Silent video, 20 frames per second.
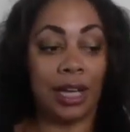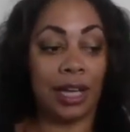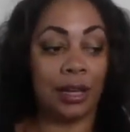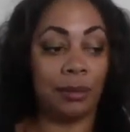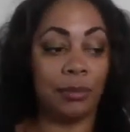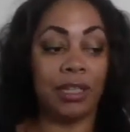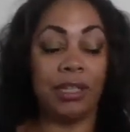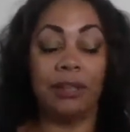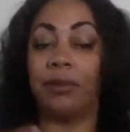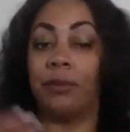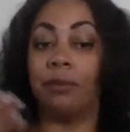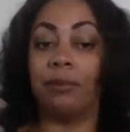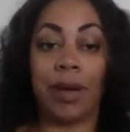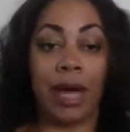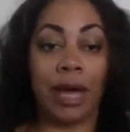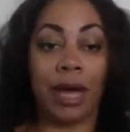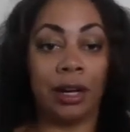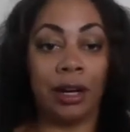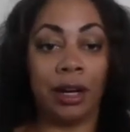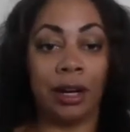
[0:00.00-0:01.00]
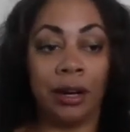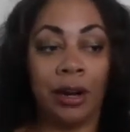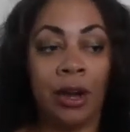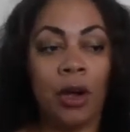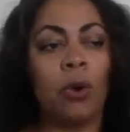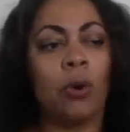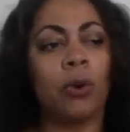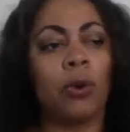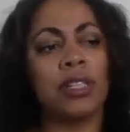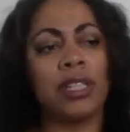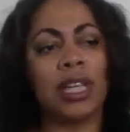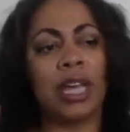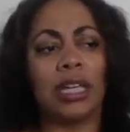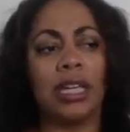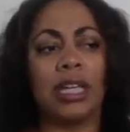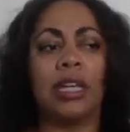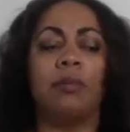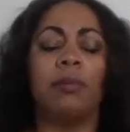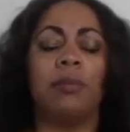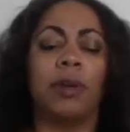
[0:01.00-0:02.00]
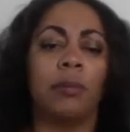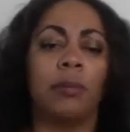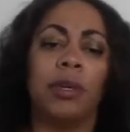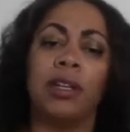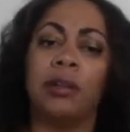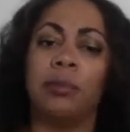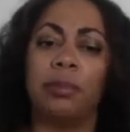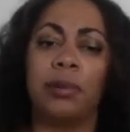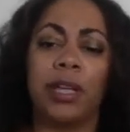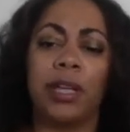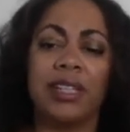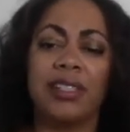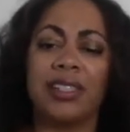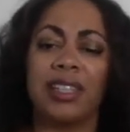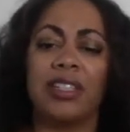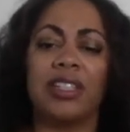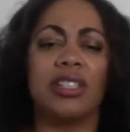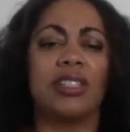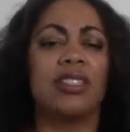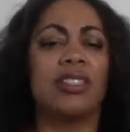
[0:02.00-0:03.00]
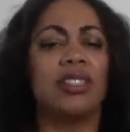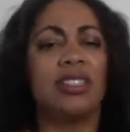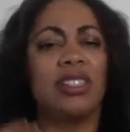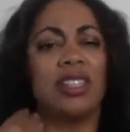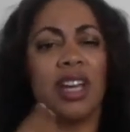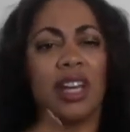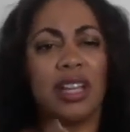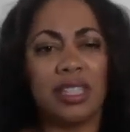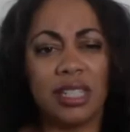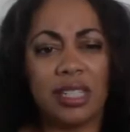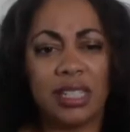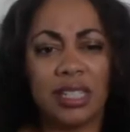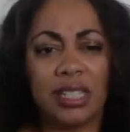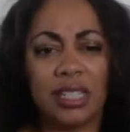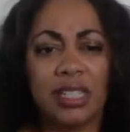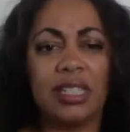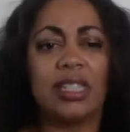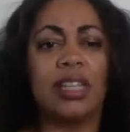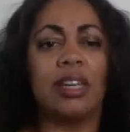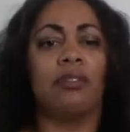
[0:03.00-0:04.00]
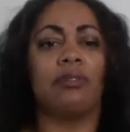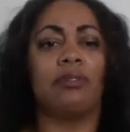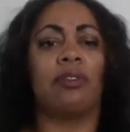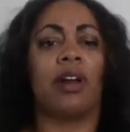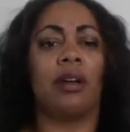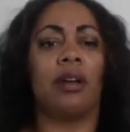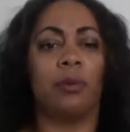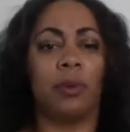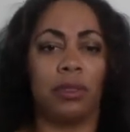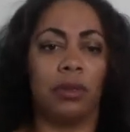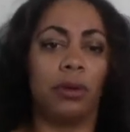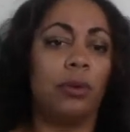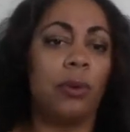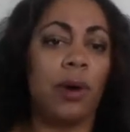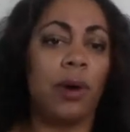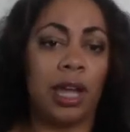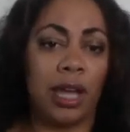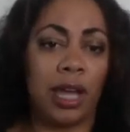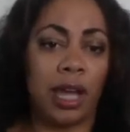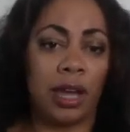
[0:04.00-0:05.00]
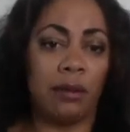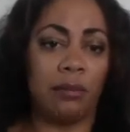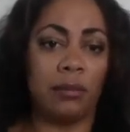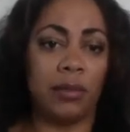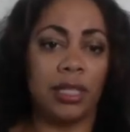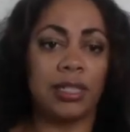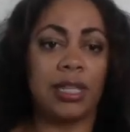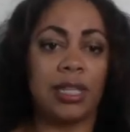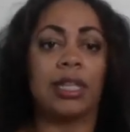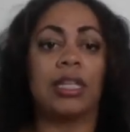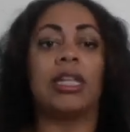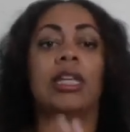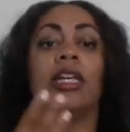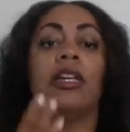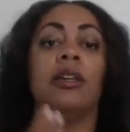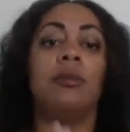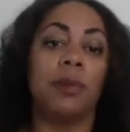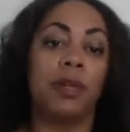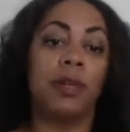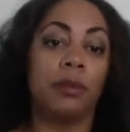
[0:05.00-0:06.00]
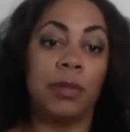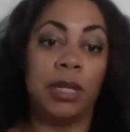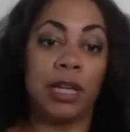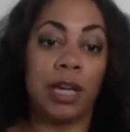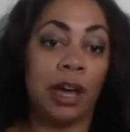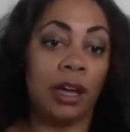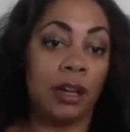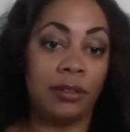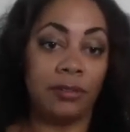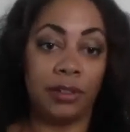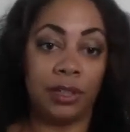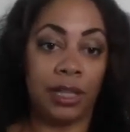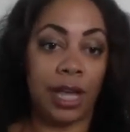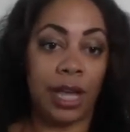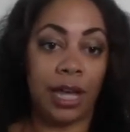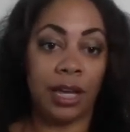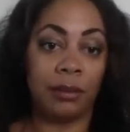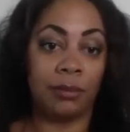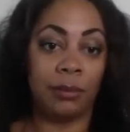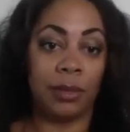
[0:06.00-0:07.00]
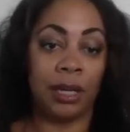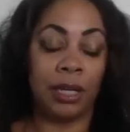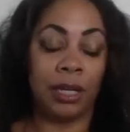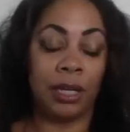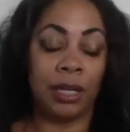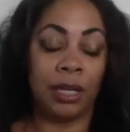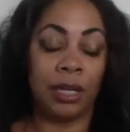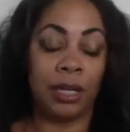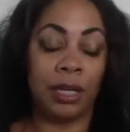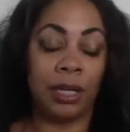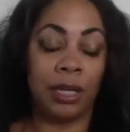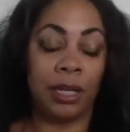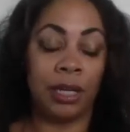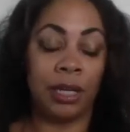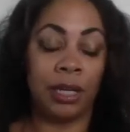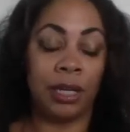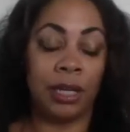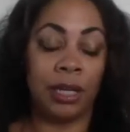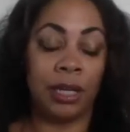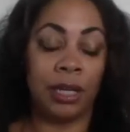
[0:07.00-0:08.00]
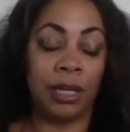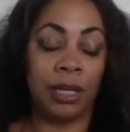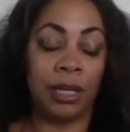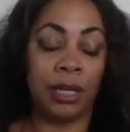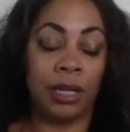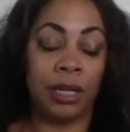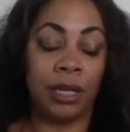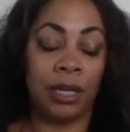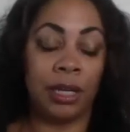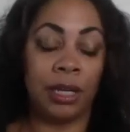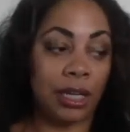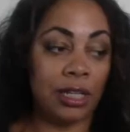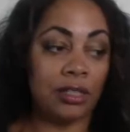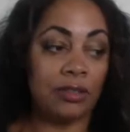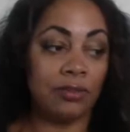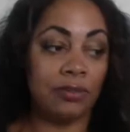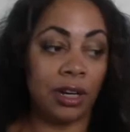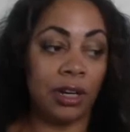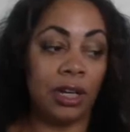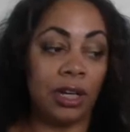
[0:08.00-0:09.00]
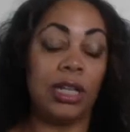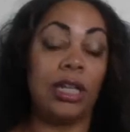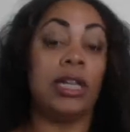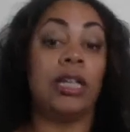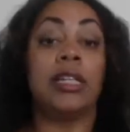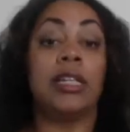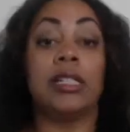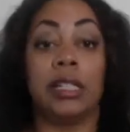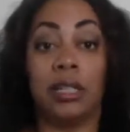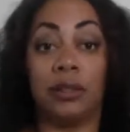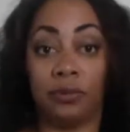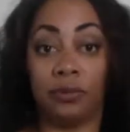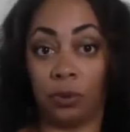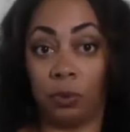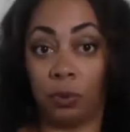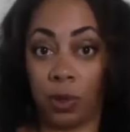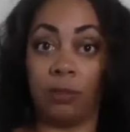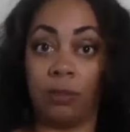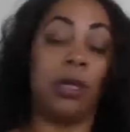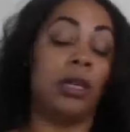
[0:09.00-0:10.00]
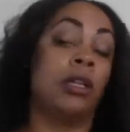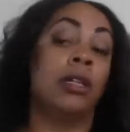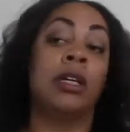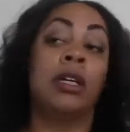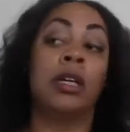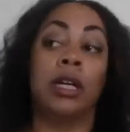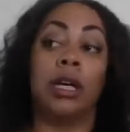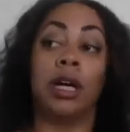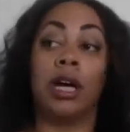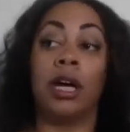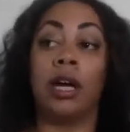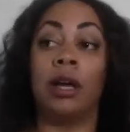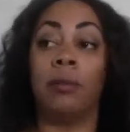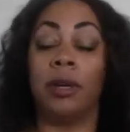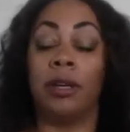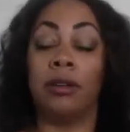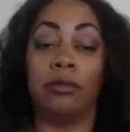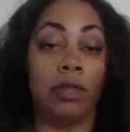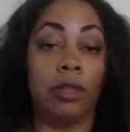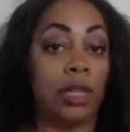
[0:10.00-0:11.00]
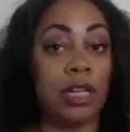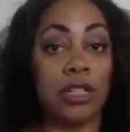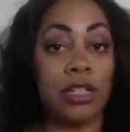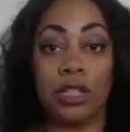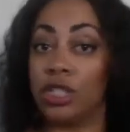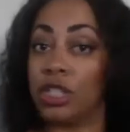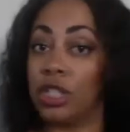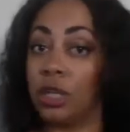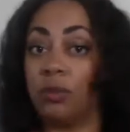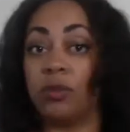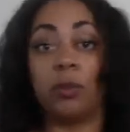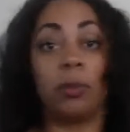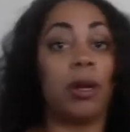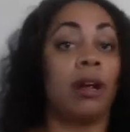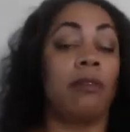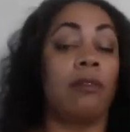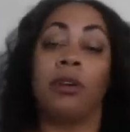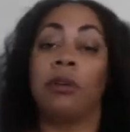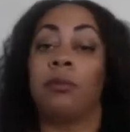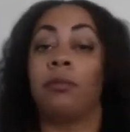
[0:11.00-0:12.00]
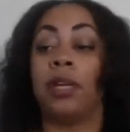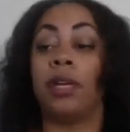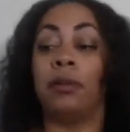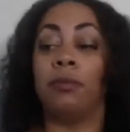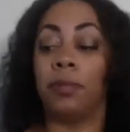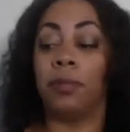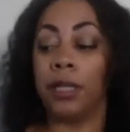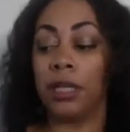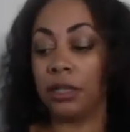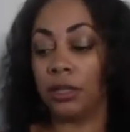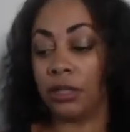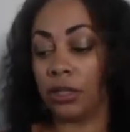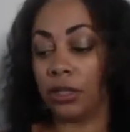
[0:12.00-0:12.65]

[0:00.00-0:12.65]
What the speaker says: even better? Or is that keeping me in a place that just doesn't sit right with who I am? Is that keeping me out of alignment? I think it's very easy for women in relationships, whatever it may be,